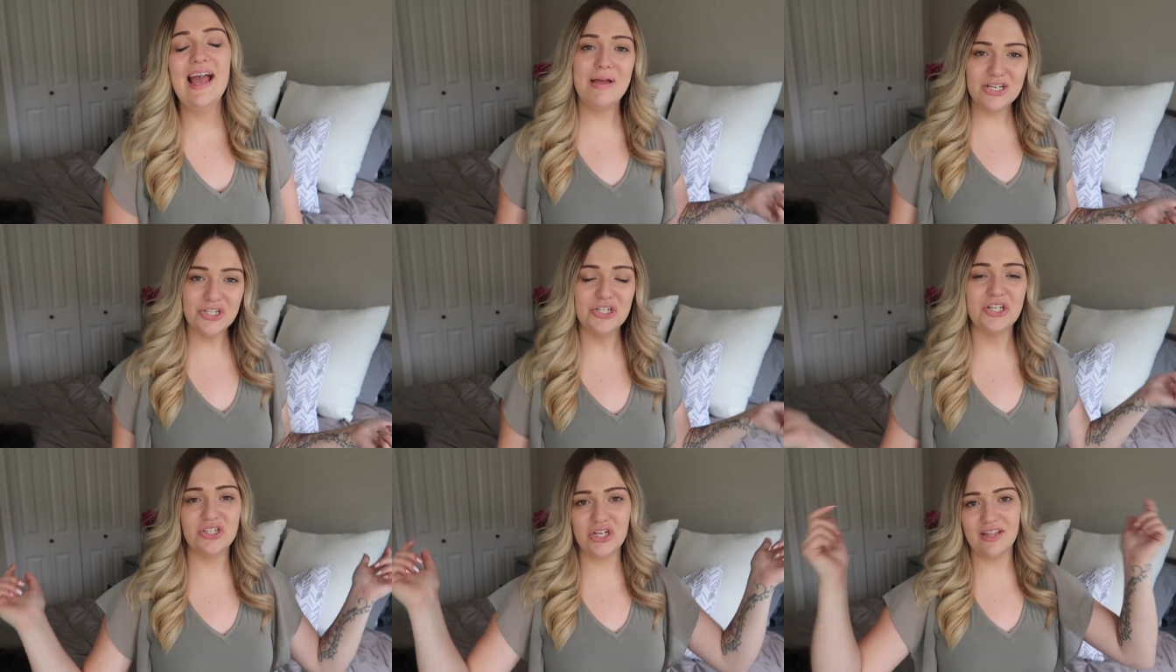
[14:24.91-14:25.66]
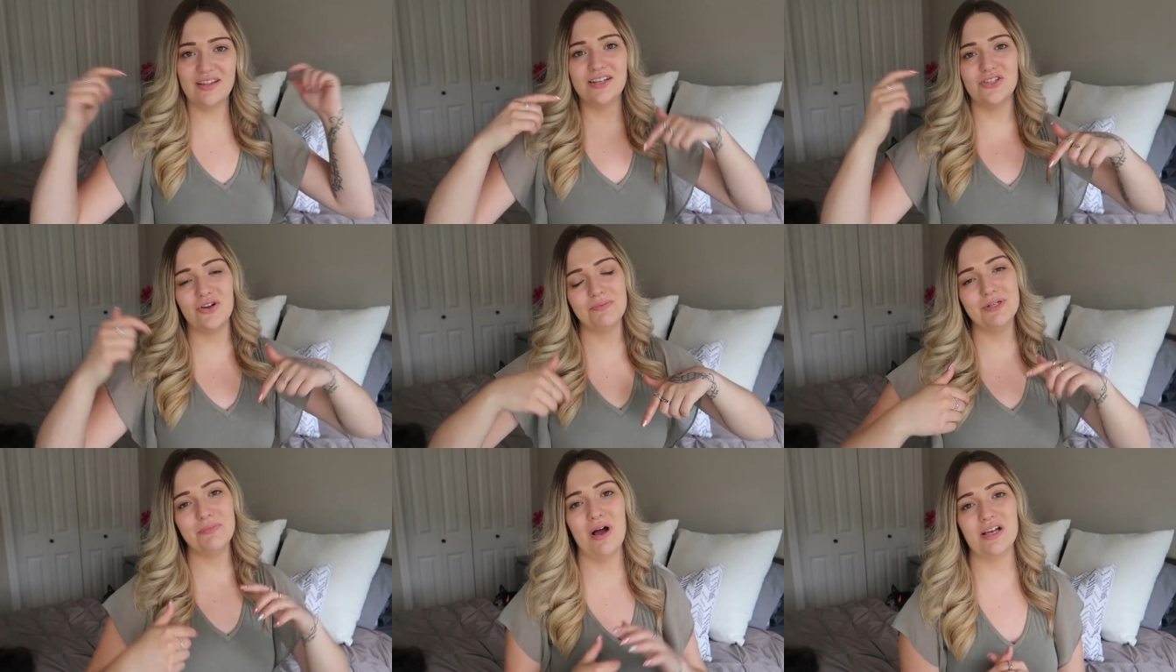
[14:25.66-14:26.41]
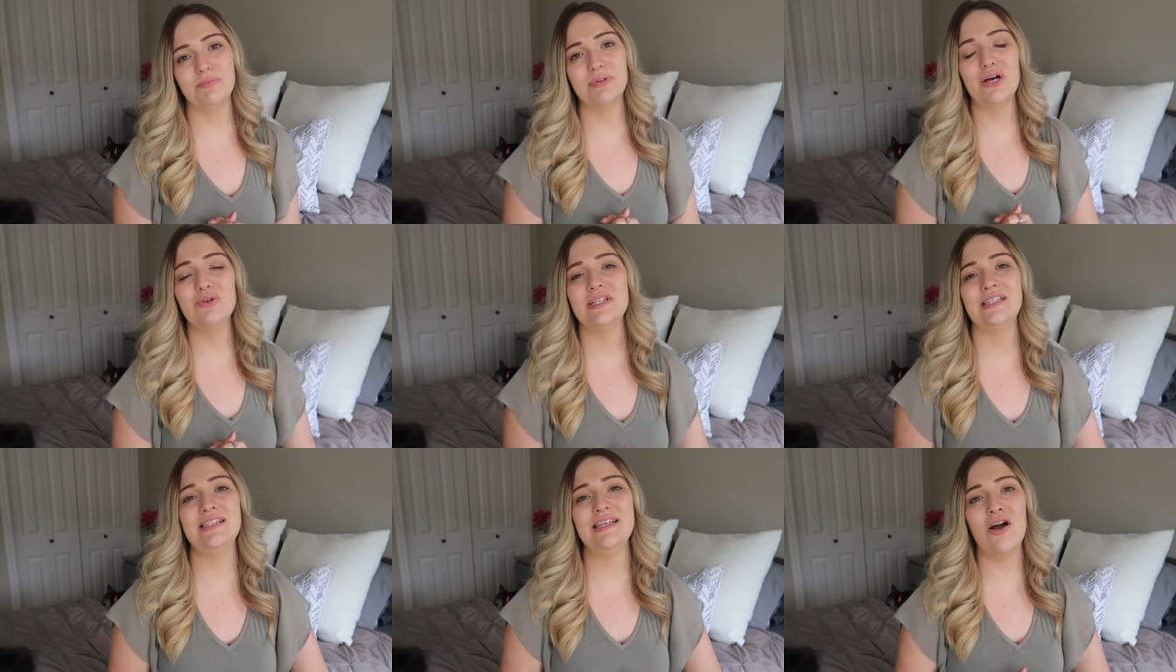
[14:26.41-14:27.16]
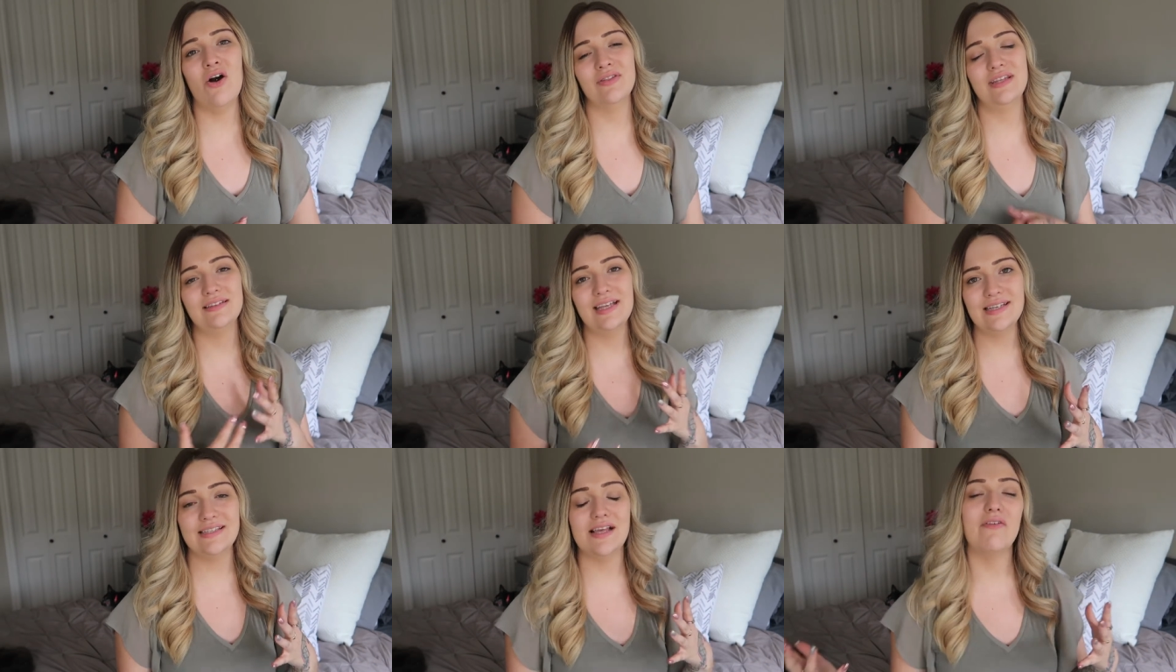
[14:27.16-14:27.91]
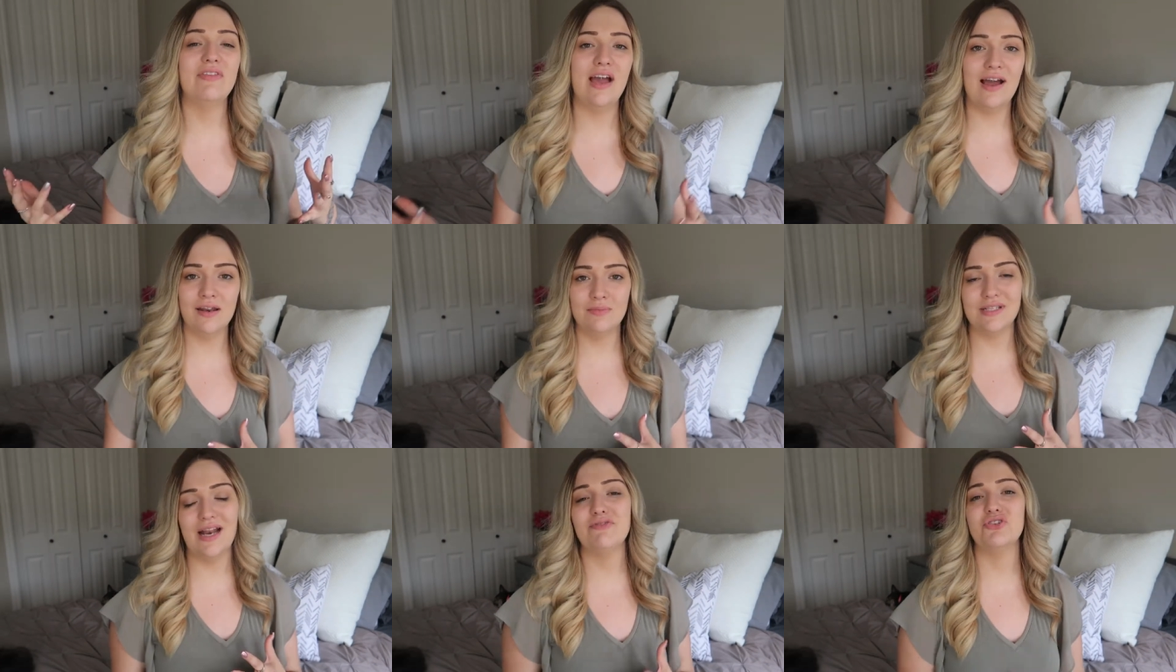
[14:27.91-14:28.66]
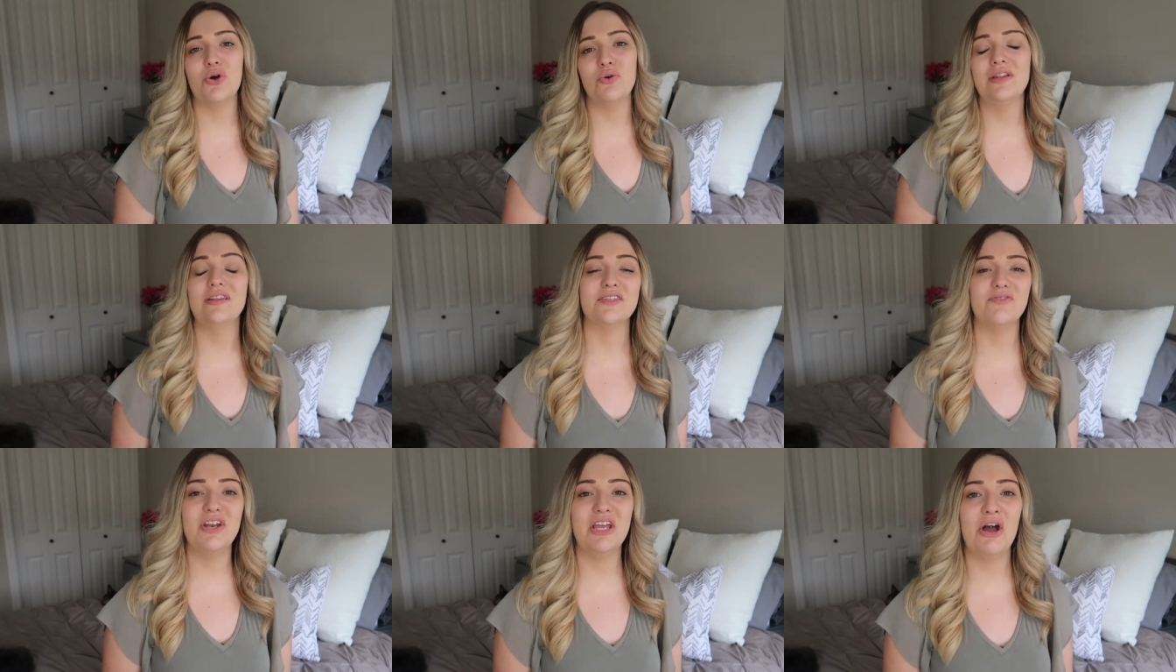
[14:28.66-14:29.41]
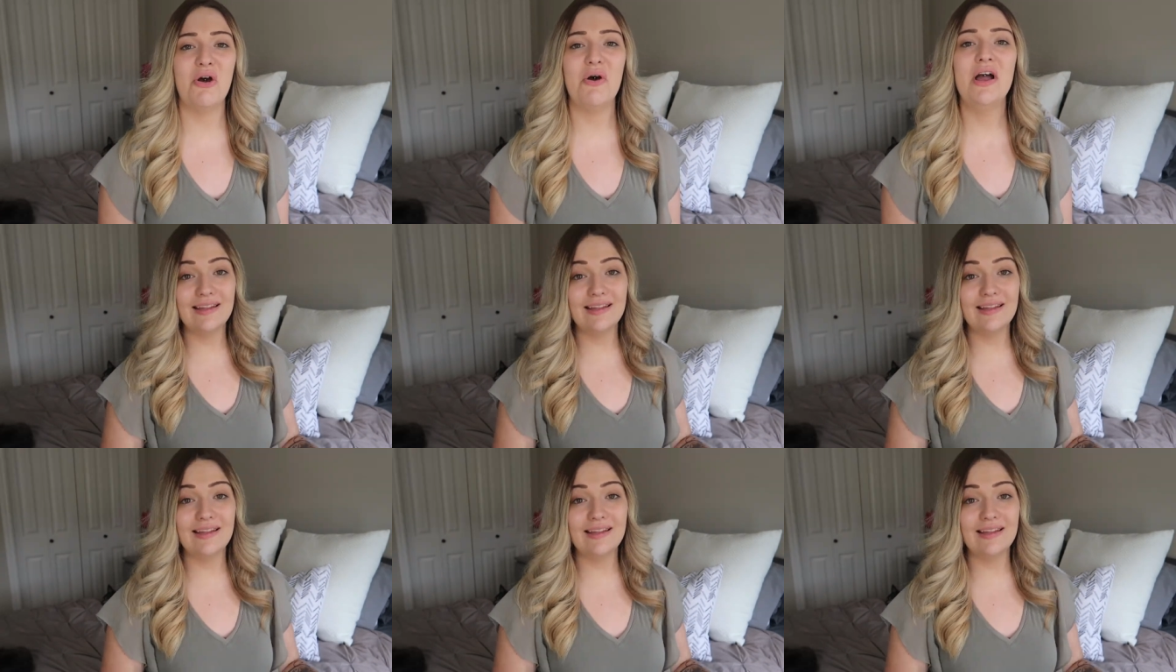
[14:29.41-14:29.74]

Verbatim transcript: Make sure to check the description box below to see all the links of the items that I've shown in this video,